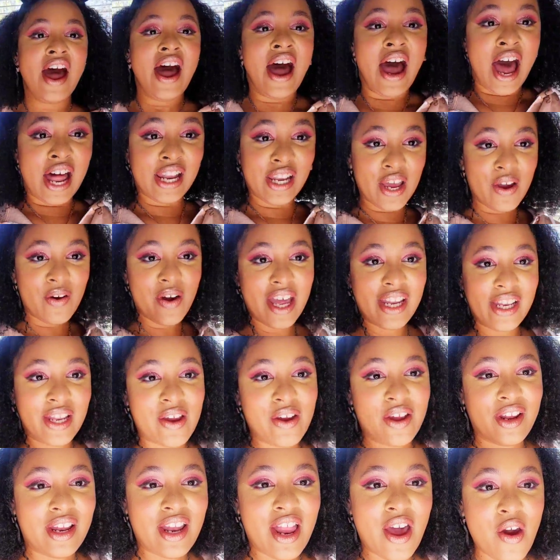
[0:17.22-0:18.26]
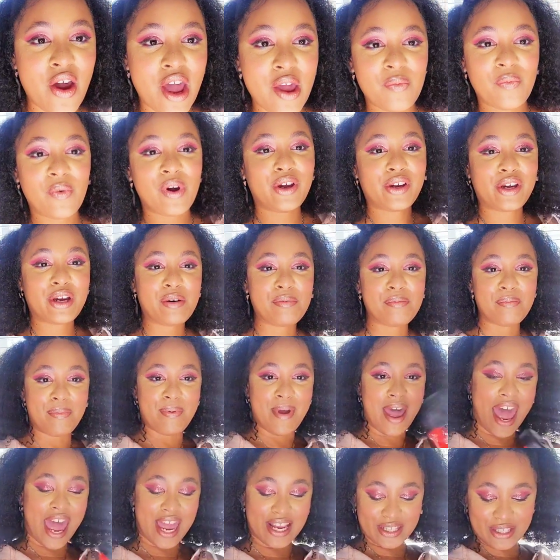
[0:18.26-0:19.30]
Hello, hello, hello, and welcome
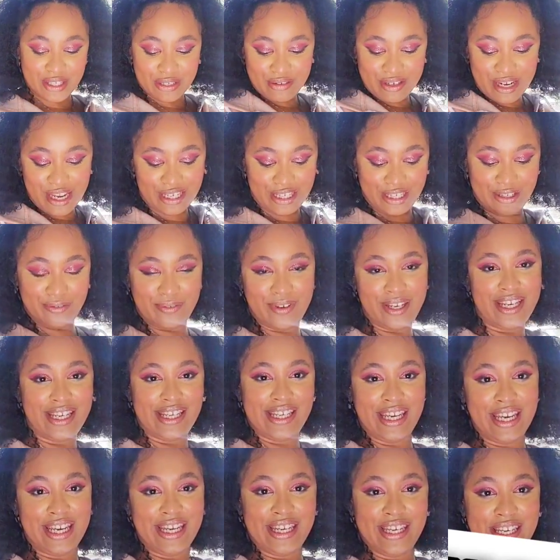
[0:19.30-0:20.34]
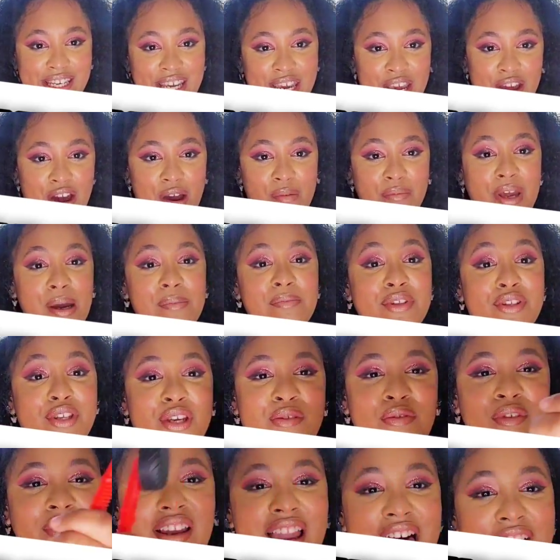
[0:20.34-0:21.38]
back to NELLYVYLLE. I'm coming to
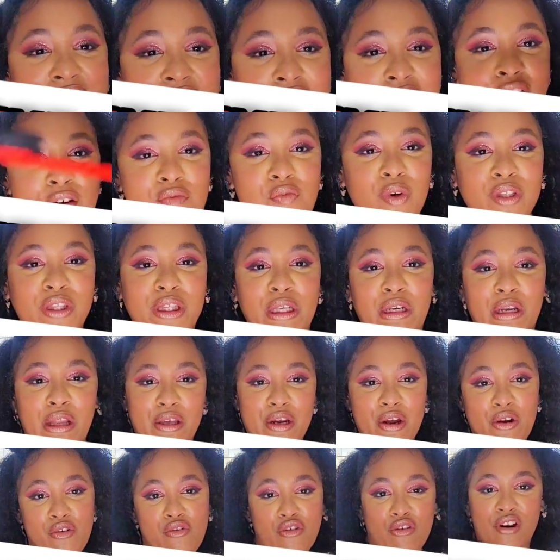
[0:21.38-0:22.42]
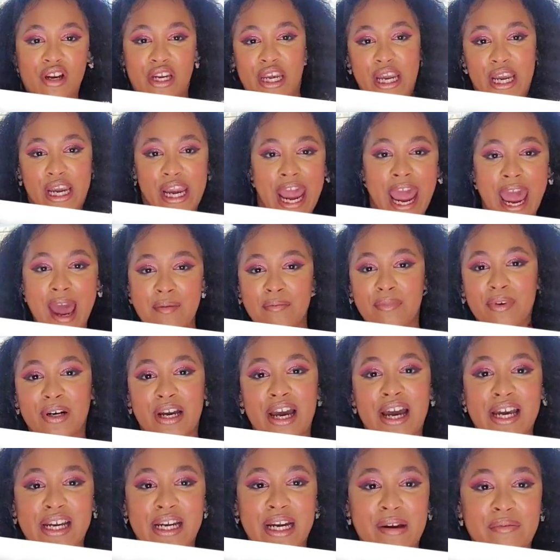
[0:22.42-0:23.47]
you live with the little crooked camera,
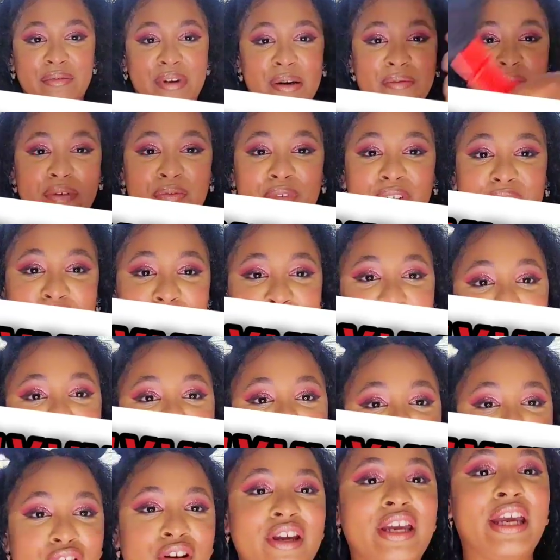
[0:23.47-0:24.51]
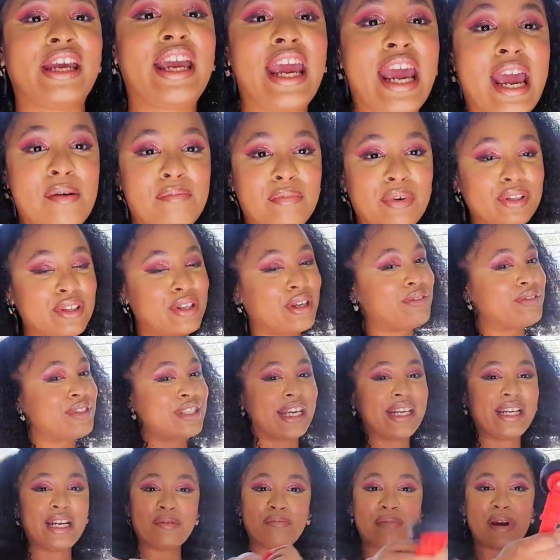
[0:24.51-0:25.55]
honey. I'm coming with the little crooked camera. Don't
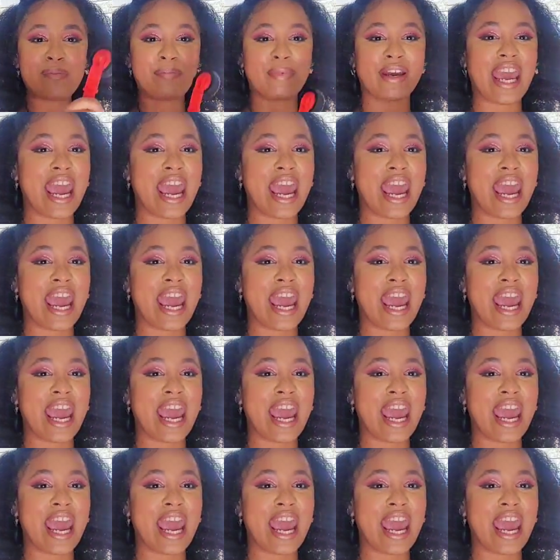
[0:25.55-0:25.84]
say nothing about my